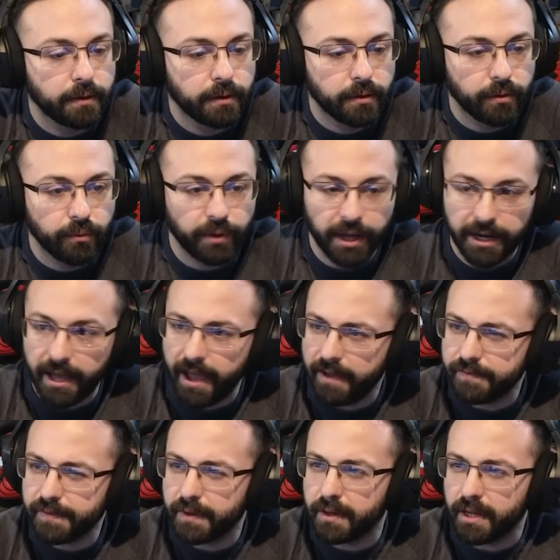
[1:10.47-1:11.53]
We've got to
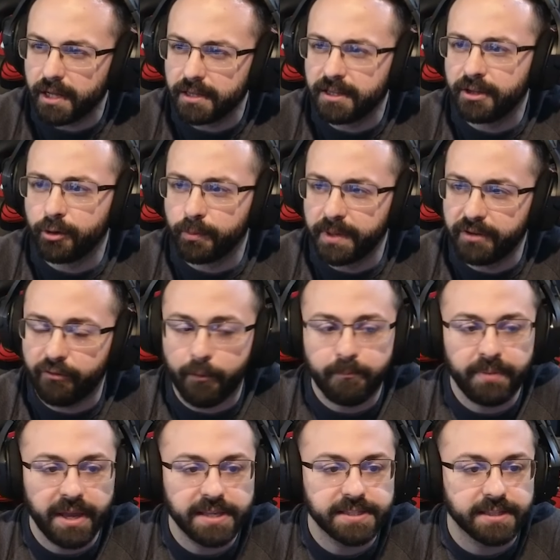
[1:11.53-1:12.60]
have a little bit of a
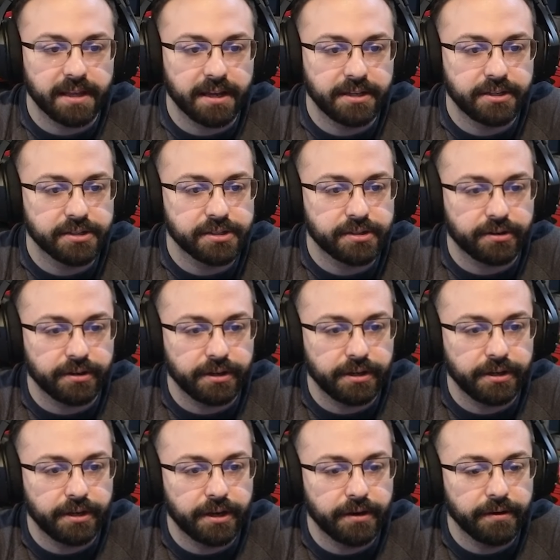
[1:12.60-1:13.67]
baseline to start,
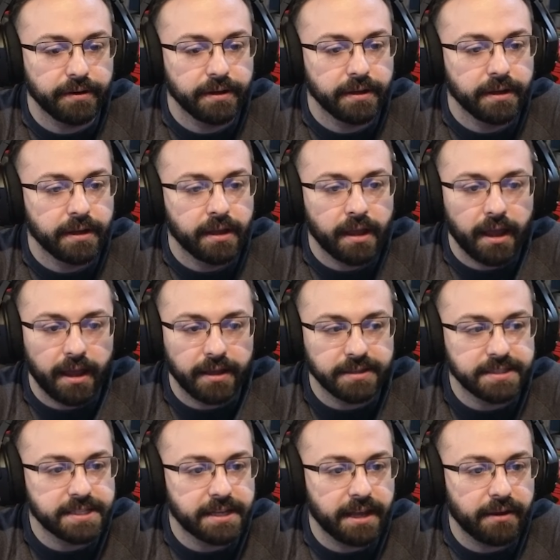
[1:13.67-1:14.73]
you know? And
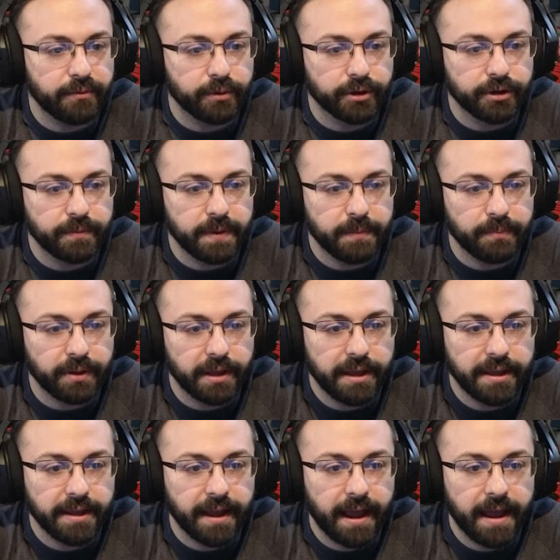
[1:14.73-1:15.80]
today we're going to be
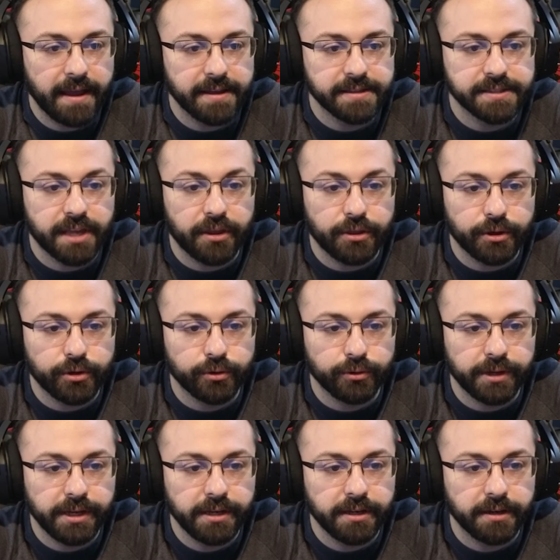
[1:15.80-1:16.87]
playing as the
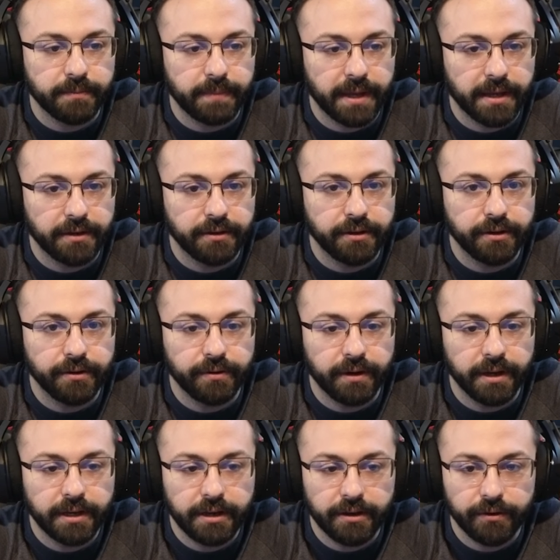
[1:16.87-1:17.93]
Green Commando.
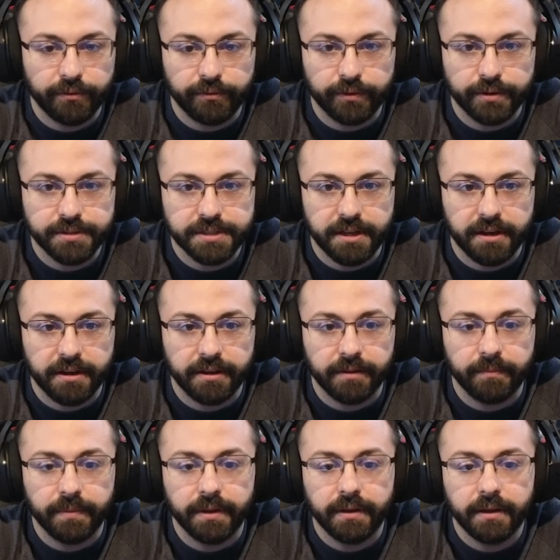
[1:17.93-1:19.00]
I know, first
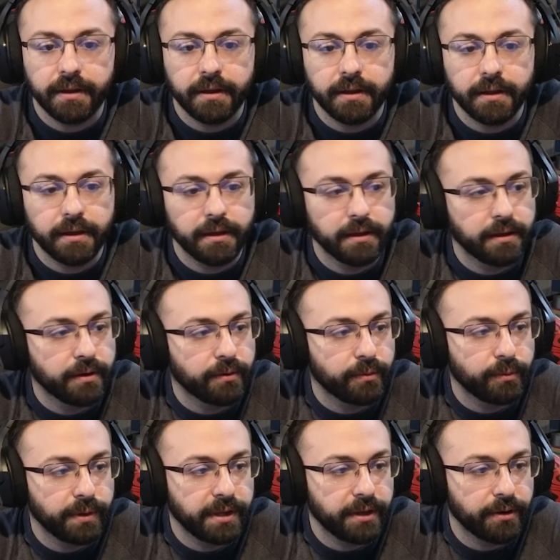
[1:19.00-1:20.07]
time.
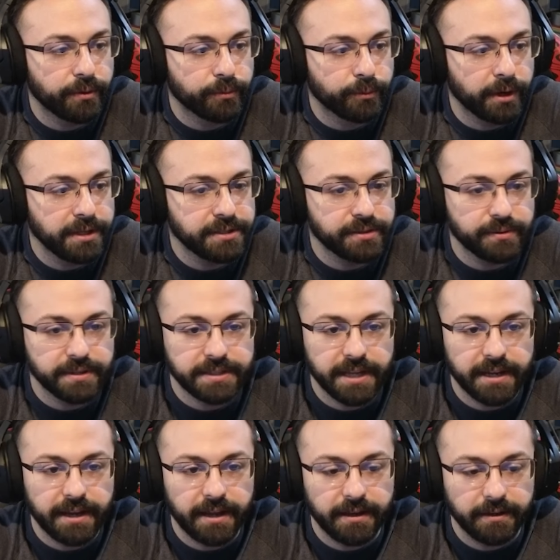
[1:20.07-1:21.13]
We go right to a
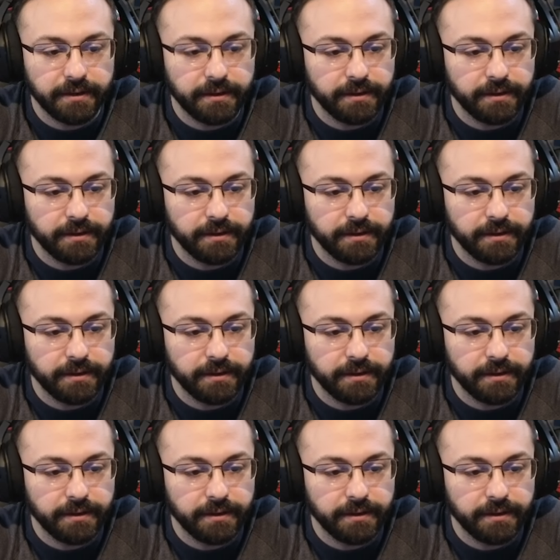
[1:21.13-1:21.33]
dead end.